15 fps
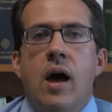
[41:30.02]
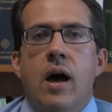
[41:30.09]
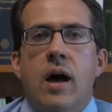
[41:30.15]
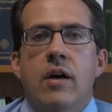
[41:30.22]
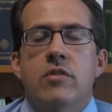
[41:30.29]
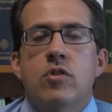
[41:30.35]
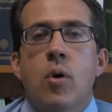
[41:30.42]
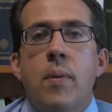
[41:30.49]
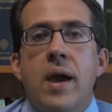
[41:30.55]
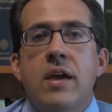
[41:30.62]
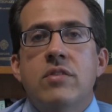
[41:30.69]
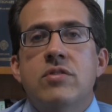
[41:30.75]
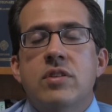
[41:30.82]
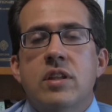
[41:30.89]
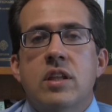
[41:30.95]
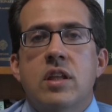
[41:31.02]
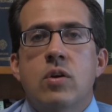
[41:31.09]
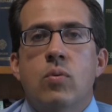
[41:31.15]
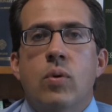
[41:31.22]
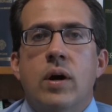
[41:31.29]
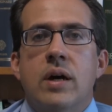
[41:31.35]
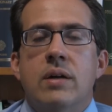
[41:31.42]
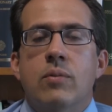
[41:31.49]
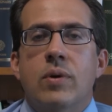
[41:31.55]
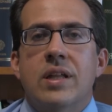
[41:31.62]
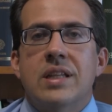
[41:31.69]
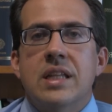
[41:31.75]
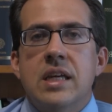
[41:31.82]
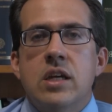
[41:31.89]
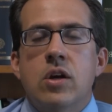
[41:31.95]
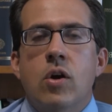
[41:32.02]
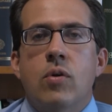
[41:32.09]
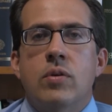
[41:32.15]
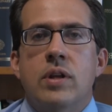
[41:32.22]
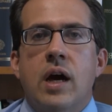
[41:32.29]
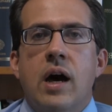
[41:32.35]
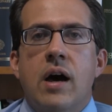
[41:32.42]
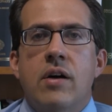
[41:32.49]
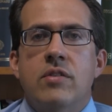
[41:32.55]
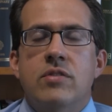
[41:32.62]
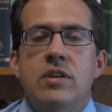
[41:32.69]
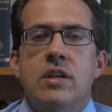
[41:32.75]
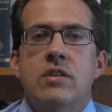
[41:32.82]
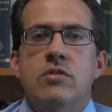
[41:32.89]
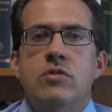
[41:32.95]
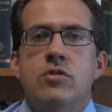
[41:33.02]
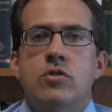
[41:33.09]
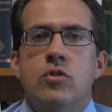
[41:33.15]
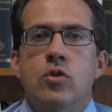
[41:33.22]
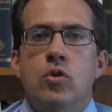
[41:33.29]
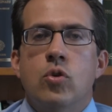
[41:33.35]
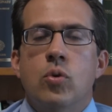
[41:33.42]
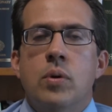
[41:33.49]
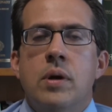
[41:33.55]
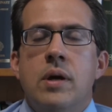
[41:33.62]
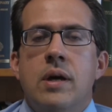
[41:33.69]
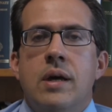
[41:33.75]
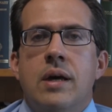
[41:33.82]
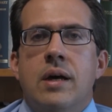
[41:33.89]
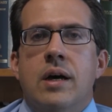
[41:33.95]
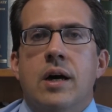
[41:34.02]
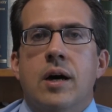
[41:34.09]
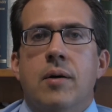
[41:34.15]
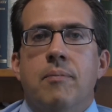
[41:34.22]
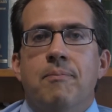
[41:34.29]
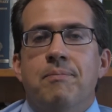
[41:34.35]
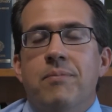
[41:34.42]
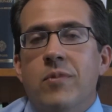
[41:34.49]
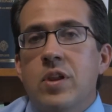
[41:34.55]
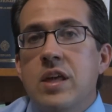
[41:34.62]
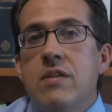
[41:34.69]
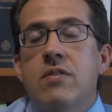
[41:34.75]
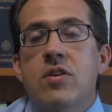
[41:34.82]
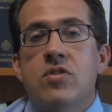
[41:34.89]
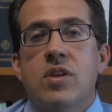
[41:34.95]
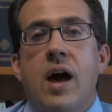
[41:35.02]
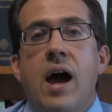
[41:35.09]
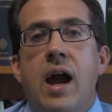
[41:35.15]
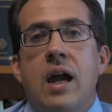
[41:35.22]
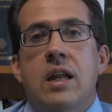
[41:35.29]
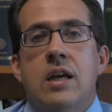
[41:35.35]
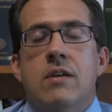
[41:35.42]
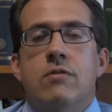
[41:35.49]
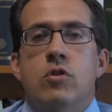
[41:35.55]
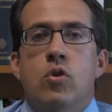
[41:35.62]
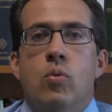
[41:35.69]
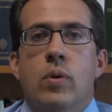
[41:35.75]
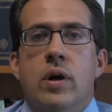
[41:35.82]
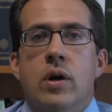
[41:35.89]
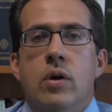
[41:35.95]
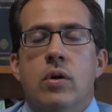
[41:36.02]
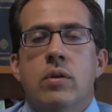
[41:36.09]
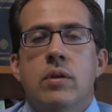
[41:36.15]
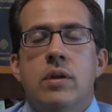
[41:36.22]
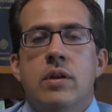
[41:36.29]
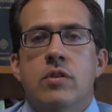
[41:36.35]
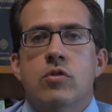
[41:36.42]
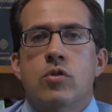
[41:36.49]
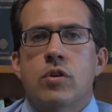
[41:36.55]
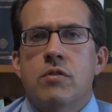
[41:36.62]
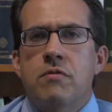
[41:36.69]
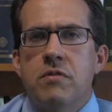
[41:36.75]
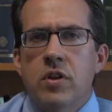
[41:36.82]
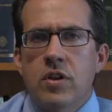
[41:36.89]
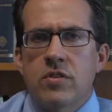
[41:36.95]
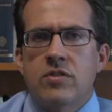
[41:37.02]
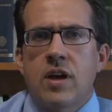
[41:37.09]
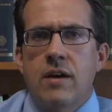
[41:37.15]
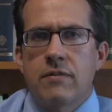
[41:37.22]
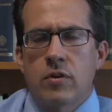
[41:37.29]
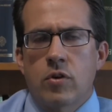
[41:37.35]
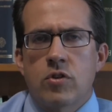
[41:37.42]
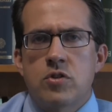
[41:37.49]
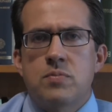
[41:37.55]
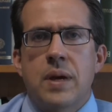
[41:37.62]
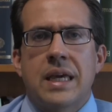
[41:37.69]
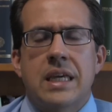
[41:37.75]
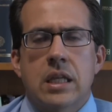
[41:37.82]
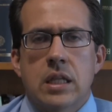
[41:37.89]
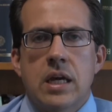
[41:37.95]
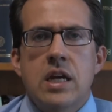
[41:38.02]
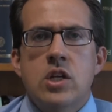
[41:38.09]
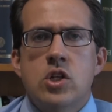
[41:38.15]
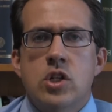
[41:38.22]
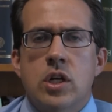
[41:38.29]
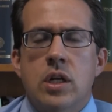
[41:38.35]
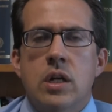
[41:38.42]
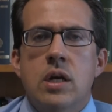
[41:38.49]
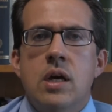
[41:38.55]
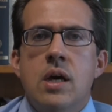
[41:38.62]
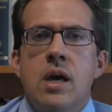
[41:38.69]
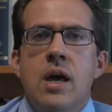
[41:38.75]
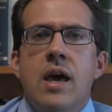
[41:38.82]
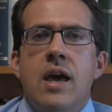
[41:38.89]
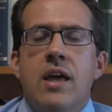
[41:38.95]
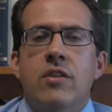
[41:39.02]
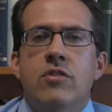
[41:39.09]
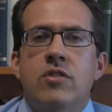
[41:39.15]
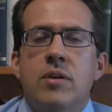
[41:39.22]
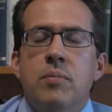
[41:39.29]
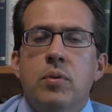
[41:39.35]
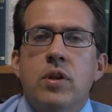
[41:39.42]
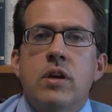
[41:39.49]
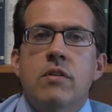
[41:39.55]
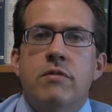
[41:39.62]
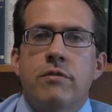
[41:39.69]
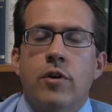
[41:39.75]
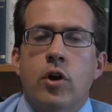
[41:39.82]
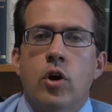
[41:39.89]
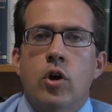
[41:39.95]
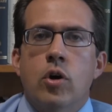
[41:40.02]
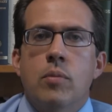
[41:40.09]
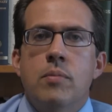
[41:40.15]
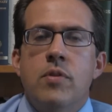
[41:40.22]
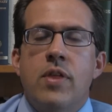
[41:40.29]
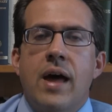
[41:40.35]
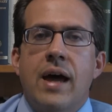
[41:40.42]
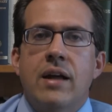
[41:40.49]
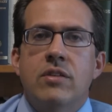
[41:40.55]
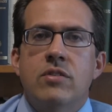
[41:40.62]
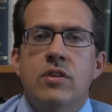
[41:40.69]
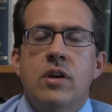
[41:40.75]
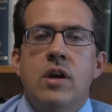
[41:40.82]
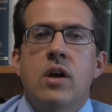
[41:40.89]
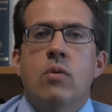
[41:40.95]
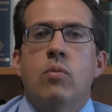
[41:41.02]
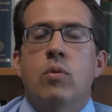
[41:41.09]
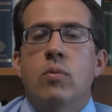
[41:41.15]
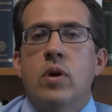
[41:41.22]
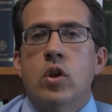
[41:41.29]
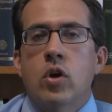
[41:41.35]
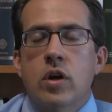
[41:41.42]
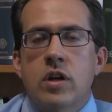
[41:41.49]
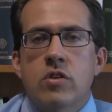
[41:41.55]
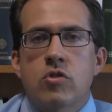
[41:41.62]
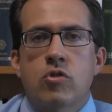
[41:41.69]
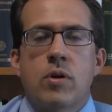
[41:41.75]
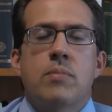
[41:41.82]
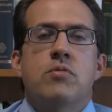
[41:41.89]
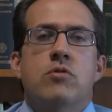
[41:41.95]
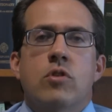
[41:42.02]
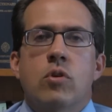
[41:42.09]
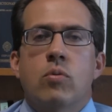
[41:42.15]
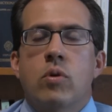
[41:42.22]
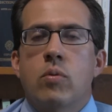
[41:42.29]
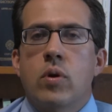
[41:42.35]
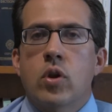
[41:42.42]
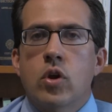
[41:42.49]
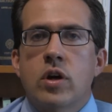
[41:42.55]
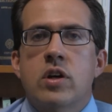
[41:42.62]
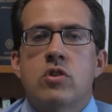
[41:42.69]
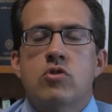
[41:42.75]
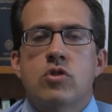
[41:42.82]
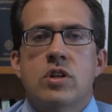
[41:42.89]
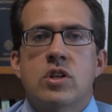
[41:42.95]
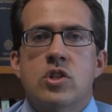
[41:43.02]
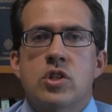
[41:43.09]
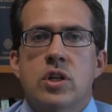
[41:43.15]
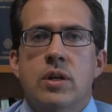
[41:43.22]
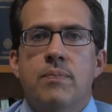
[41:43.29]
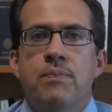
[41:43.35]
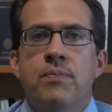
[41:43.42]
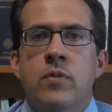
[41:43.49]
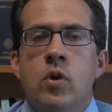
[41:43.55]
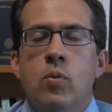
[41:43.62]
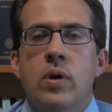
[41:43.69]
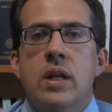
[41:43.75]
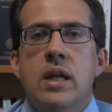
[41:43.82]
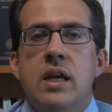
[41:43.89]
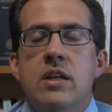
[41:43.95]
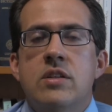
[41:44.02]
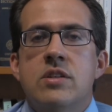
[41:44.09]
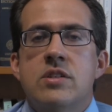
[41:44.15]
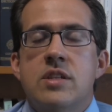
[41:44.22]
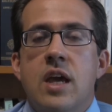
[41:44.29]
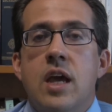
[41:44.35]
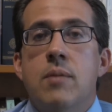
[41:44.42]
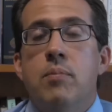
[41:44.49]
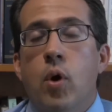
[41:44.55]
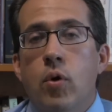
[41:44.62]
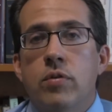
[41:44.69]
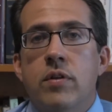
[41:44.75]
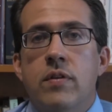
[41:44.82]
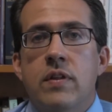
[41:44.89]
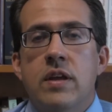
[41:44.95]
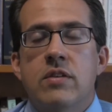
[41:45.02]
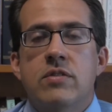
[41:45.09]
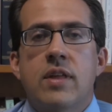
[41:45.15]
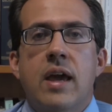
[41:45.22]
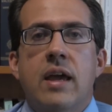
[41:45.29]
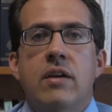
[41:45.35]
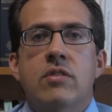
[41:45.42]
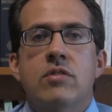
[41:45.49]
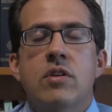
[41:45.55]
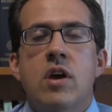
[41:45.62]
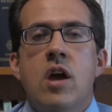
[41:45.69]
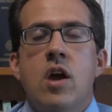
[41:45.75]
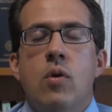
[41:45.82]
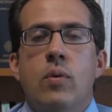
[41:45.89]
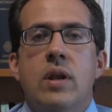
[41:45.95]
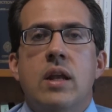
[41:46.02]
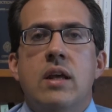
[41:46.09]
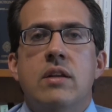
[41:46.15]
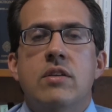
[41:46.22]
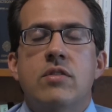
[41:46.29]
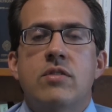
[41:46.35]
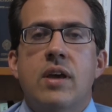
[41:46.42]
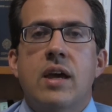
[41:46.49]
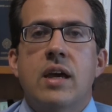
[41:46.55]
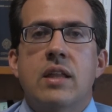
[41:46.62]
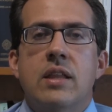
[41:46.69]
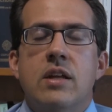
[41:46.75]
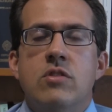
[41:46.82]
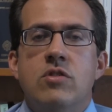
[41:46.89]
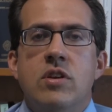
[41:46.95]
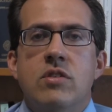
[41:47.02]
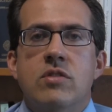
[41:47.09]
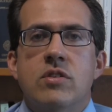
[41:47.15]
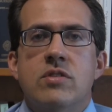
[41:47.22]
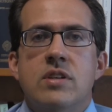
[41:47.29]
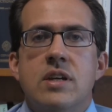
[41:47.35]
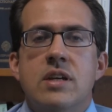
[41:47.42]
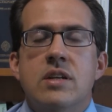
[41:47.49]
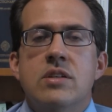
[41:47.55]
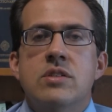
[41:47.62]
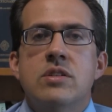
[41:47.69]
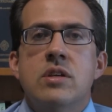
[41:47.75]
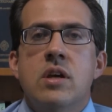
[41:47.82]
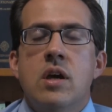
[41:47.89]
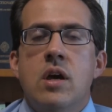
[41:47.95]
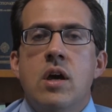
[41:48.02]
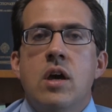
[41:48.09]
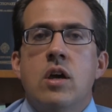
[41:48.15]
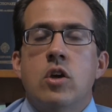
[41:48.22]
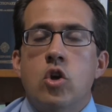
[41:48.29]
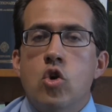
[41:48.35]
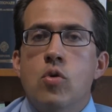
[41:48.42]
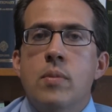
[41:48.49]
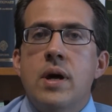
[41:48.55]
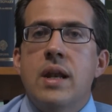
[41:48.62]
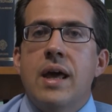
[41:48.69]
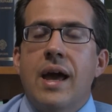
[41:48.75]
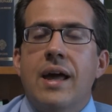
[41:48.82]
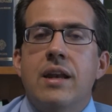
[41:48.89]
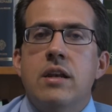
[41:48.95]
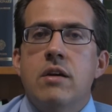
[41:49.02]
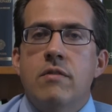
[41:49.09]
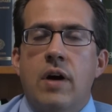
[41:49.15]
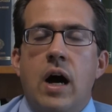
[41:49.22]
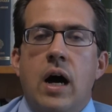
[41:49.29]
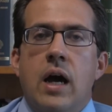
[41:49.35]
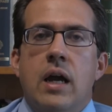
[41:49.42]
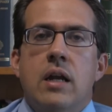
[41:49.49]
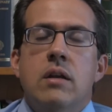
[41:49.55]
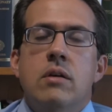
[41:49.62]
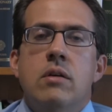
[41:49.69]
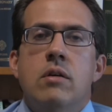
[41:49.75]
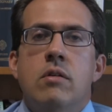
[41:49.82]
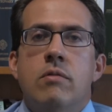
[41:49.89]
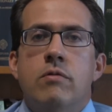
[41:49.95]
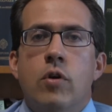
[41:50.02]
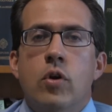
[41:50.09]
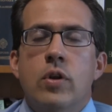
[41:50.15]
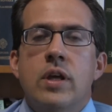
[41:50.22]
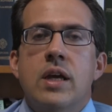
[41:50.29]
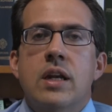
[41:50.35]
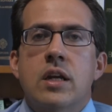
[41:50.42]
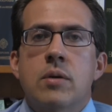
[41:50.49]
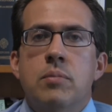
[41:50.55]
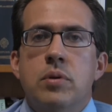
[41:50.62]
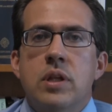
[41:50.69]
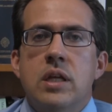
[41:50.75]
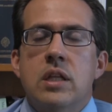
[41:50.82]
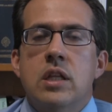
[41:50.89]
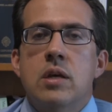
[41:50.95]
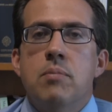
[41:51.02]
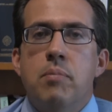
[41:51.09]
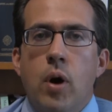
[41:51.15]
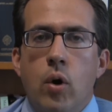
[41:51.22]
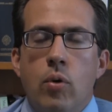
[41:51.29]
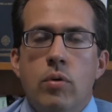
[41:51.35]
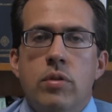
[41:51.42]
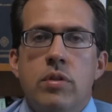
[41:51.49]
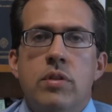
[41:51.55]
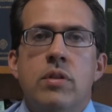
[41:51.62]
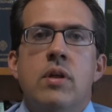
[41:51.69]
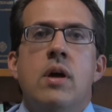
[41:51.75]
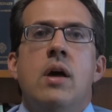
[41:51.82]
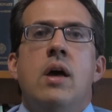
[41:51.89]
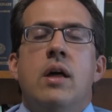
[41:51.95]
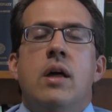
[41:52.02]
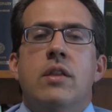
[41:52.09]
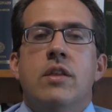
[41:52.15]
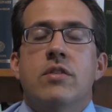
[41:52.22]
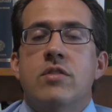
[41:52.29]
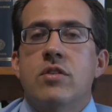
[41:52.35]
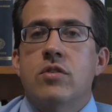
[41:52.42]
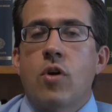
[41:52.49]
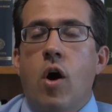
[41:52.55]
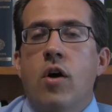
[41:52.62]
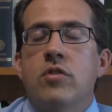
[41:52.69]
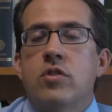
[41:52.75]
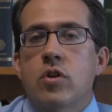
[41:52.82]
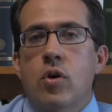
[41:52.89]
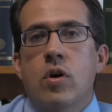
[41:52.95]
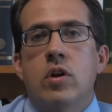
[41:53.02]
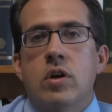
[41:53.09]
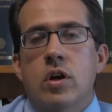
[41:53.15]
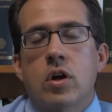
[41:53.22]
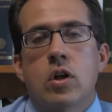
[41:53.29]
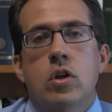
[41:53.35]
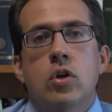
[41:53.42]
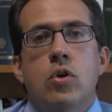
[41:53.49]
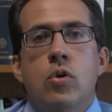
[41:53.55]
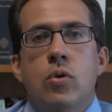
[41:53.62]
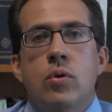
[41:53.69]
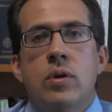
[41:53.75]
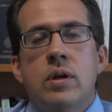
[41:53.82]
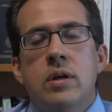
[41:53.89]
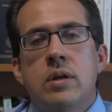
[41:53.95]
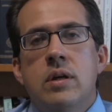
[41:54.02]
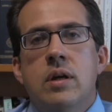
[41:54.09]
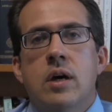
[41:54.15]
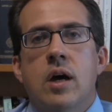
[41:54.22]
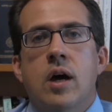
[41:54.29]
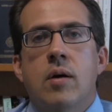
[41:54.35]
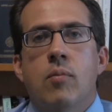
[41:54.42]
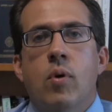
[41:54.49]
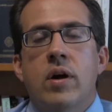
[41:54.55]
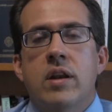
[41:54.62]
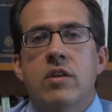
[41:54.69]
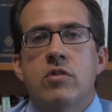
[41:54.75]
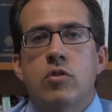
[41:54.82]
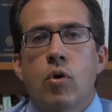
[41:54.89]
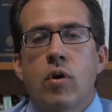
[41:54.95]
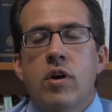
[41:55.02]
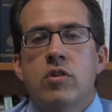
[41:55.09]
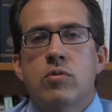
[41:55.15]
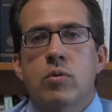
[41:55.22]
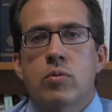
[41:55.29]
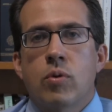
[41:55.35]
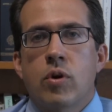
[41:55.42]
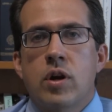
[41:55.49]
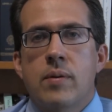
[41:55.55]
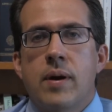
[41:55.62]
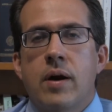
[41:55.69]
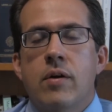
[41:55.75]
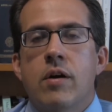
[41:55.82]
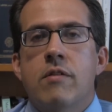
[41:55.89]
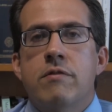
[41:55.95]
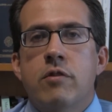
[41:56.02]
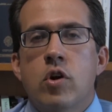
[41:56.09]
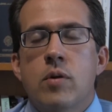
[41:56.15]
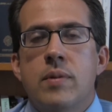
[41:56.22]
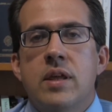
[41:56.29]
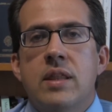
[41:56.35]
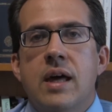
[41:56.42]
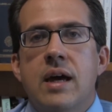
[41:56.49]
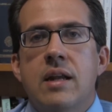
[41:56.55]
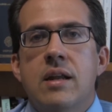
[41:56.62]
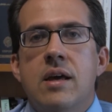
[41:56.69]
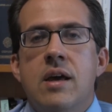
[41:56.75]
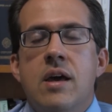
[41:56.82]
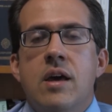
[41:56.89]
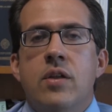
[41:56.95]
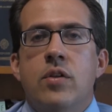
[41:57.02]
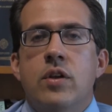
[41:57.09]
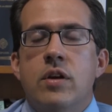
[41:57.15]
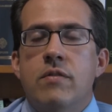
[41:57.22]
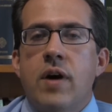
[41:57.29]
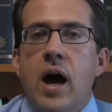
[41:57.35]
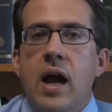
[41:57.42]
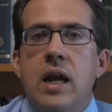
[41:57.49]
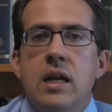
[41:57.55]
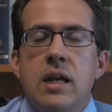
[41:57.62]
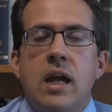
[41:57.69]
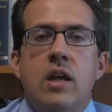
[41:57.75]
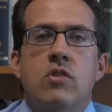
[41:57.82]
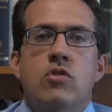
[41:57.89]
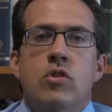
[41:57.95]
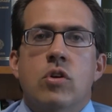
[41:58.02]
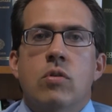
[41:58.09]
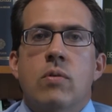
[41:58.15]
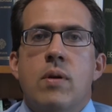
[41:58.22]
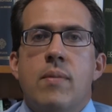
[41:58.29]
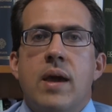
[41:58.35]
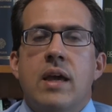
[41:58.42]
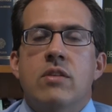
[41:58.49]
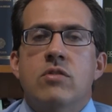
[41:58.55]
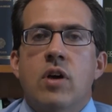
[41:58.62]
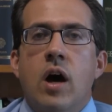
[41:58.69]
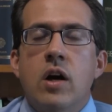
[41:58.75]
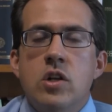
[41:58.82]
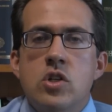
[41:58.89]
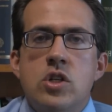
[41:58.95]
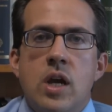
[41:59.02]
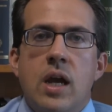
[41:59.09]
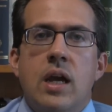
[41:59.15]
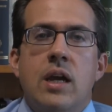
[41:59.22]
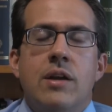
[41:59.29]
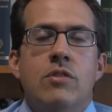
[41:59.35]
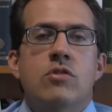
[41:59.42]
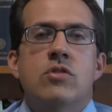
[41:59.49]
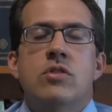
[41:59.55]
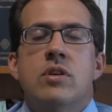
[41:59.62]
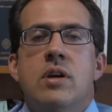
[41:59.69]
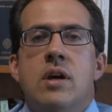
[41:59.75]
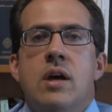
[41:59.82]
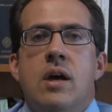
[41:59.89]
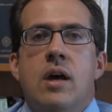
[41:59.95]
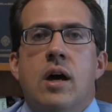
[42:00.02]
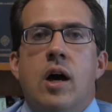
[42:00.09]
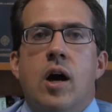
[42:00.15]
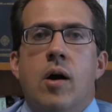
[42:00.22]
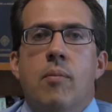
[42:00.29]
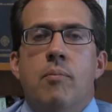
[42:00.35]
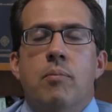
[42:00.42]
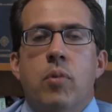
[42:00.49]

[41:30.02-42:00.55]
Uh, so basically, what, what Leo does is to um, leave aside, if you will, the sort of philosophical speculation and simply affirm that when we look at Scripture, when we look at tradition, we need to say both of these things. We need to say that Jesus is human and divine, fully and completely both. This is also going to include um, what Nestorius was worried about, affirming that the divine nature remains unchanged, um,